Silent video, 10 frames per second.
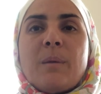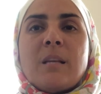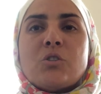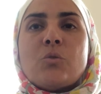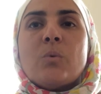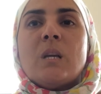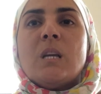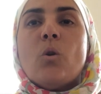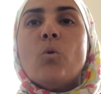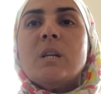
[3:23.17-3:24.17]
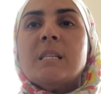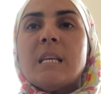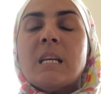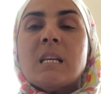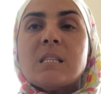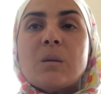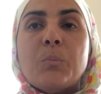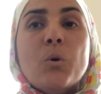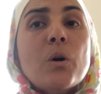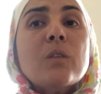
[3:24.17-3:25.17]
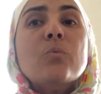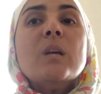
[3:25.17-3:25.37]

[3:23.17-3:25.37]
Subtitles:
pleasure. We only seek His support.